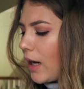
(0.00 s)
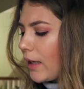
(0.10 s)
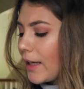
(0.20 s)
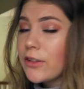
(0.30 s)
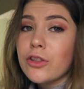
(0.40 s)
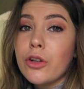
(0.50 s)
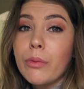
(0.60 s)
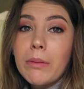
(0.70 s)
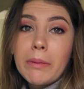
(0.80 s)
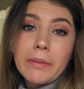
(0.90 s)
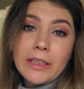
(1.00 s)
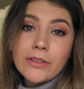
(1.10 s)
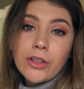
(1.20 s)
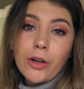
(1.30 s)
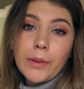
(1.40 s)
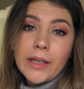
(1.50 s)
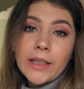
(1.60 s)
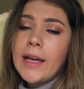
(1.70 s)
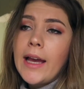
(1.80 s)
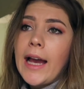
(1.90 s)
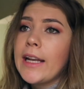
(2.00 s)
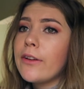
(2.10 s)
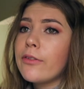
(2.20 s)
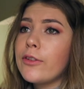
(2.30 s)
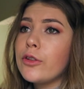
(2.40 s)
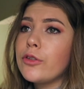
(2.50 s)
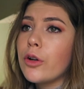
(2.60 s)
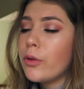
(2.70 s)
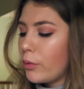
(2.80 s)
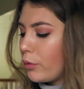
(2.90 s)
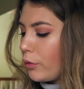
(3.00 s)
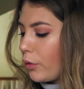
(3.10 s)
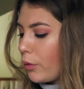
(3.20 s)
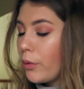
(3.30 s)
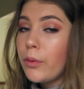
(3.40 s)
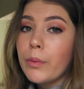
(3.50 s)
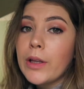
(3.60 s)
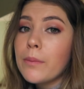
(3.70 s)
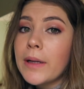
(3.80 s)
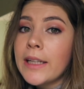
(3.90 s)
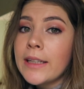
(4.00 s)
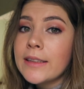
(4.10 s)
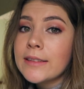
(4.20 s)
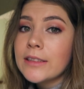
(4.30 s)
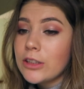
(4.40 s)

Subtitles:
I like to know where my money's going, and if you don't know where your money is,